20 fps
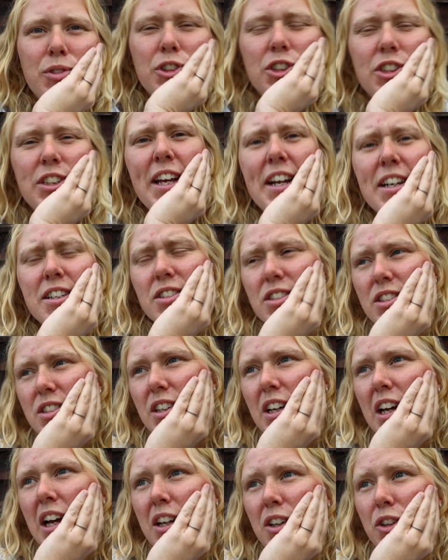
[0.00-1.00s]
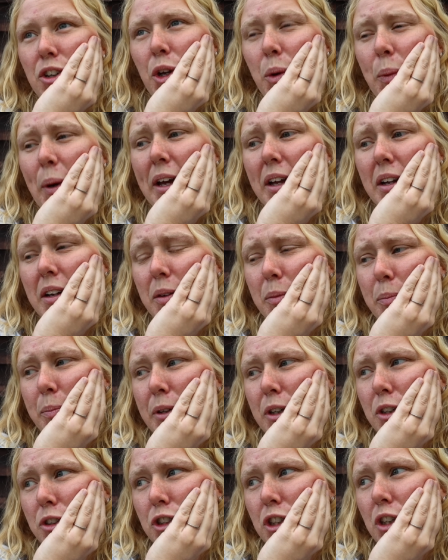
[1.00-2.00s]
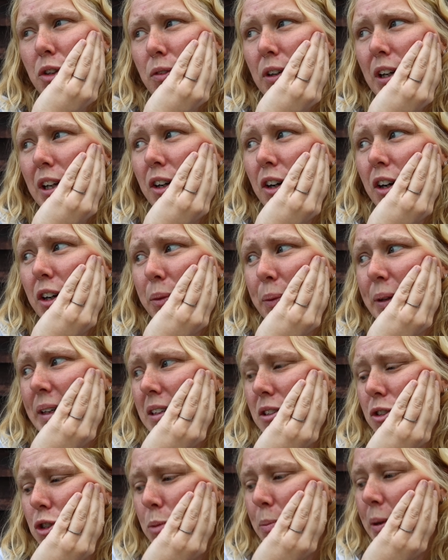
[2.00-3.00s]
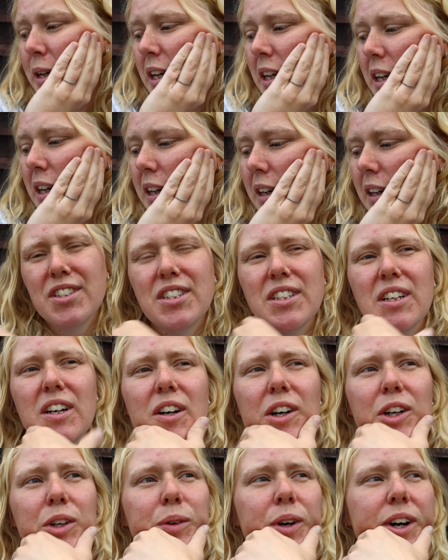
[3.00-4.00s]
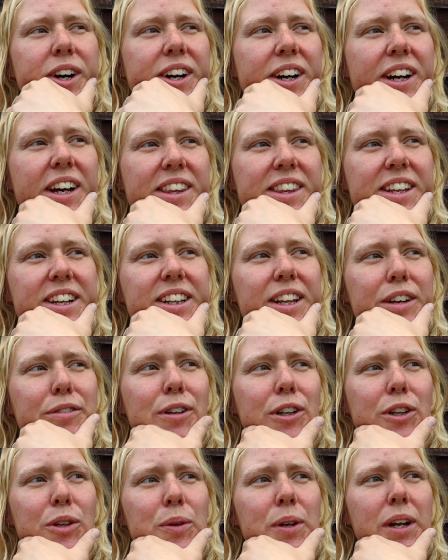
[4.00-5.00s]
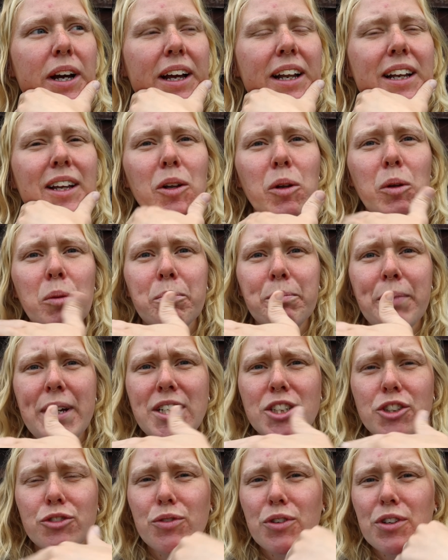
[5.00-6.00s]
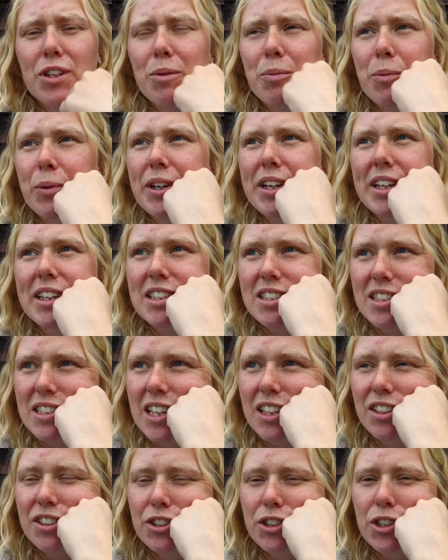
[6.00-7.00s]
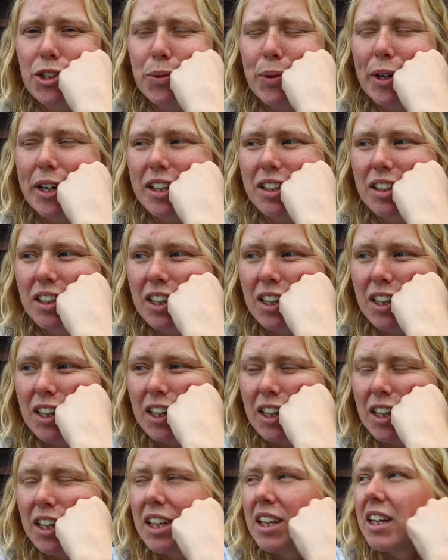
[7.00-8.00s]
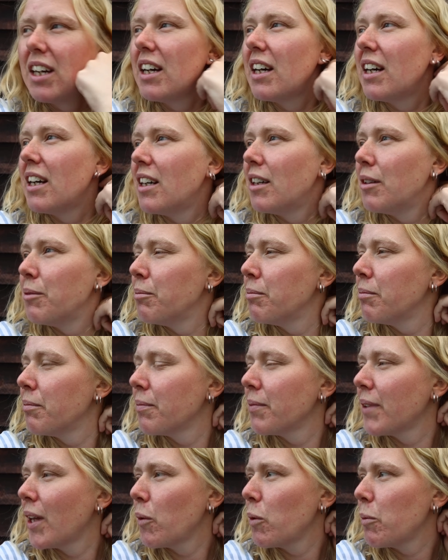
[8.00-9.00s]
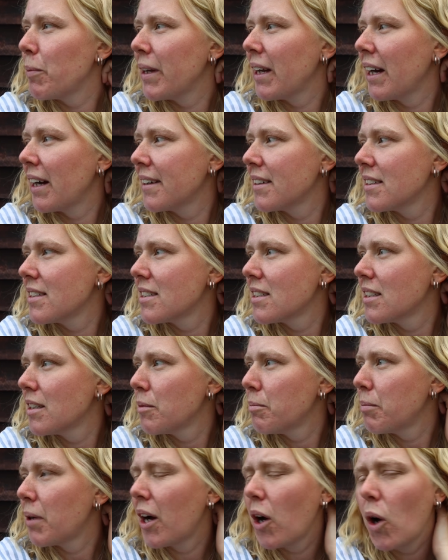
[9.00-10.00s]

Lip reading: stairs and do it because she don't really got anywhere else to be. So I think if I do like a little bench for them where they can stand and do it, that would be nice. But I